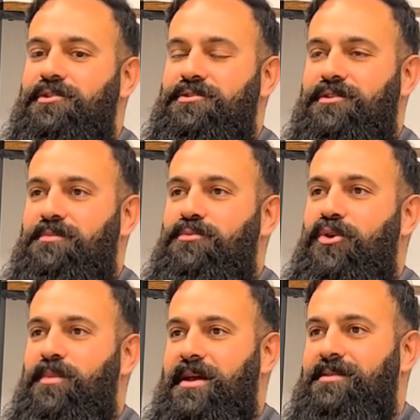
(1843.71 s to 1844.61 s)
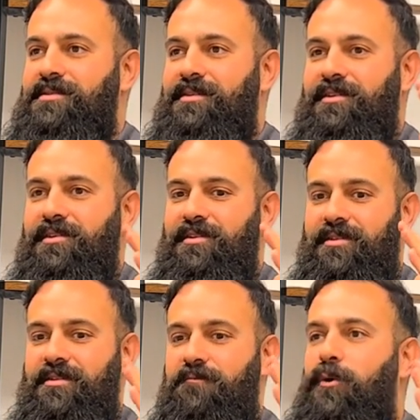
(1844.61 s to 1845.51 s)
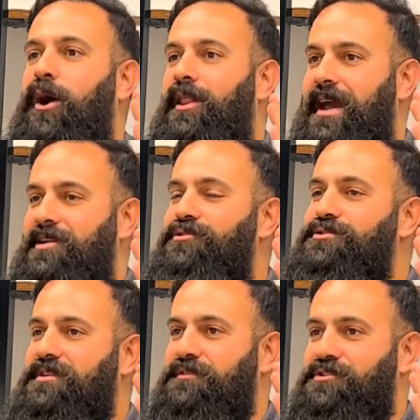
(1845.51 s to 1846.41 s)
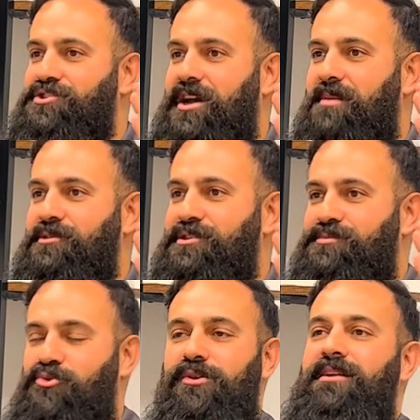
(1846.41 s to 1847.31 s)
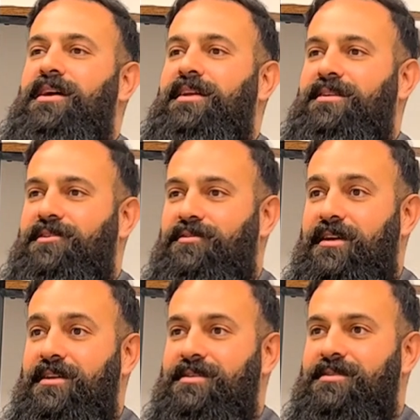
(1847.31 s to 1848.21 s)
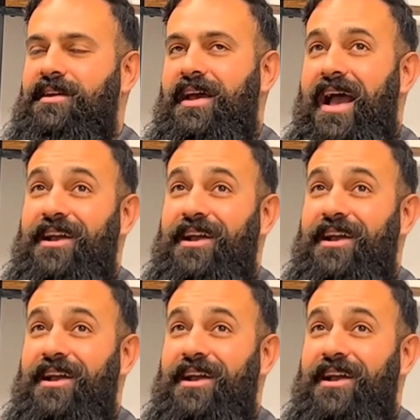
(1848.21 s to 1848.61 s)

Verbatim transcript: So the moment the wall angles of your geometry is more than 90 degrees, yeah.